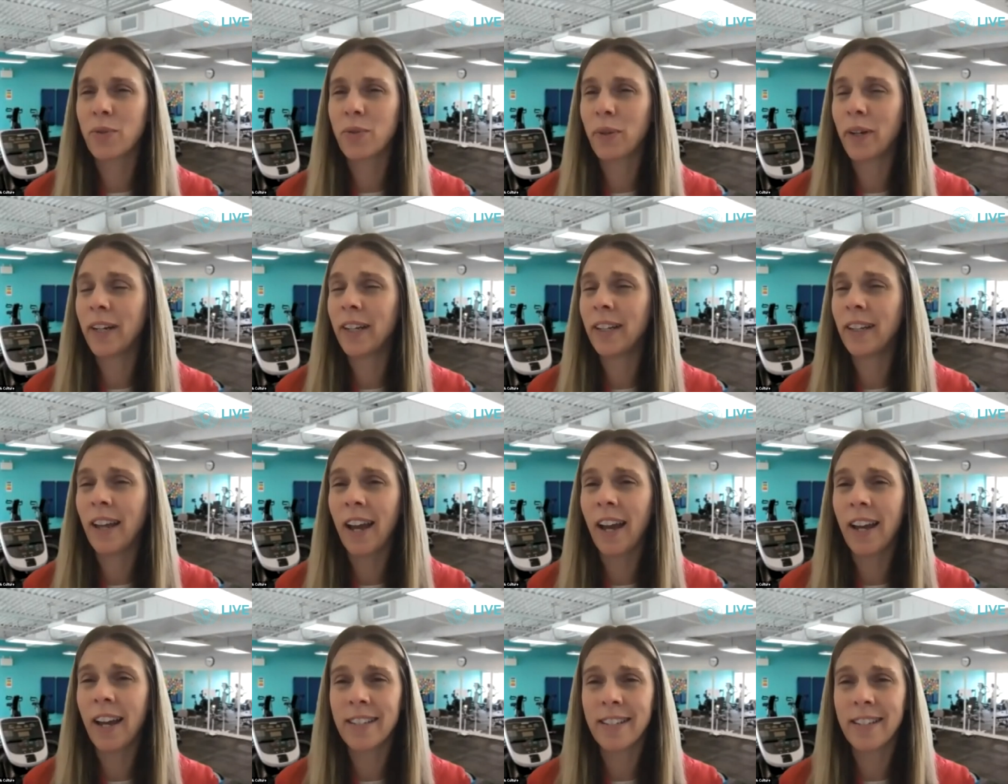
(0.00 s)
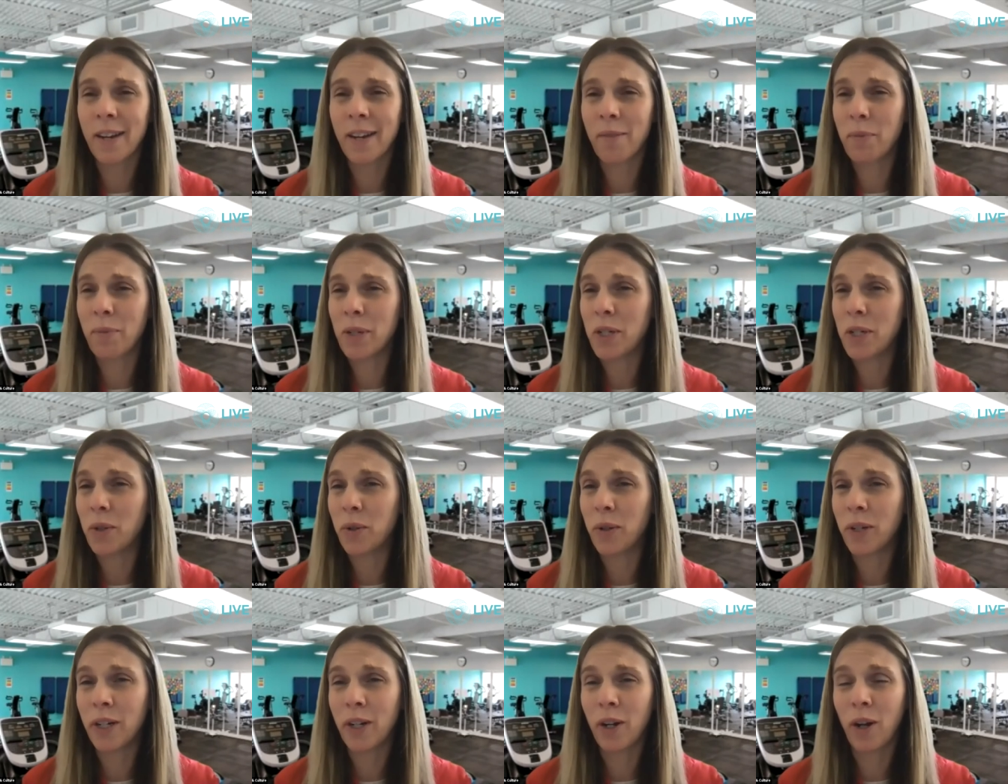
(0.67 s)
realized I've been doing
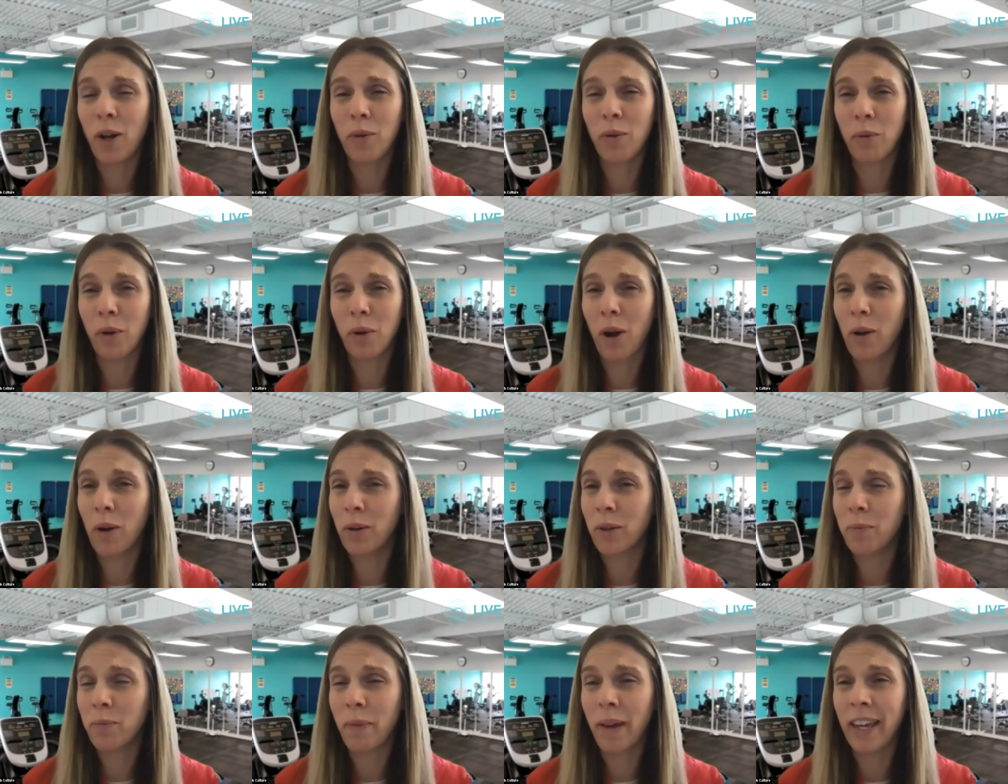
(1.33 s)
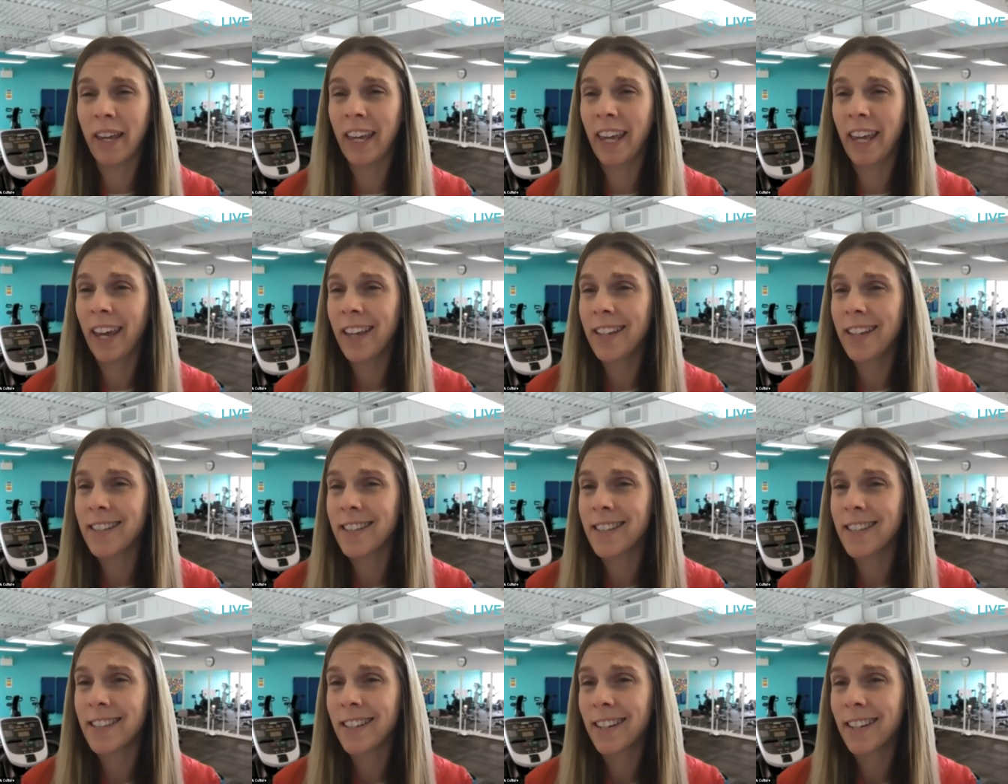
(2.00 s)
it all wrong with my
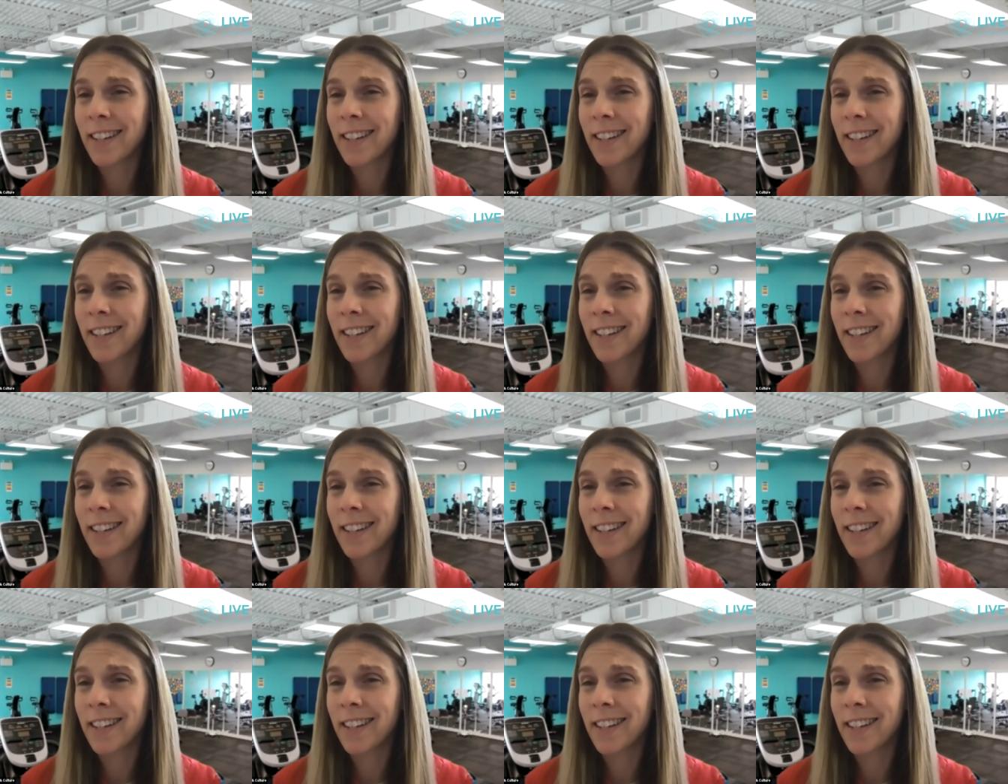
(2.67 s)
kids,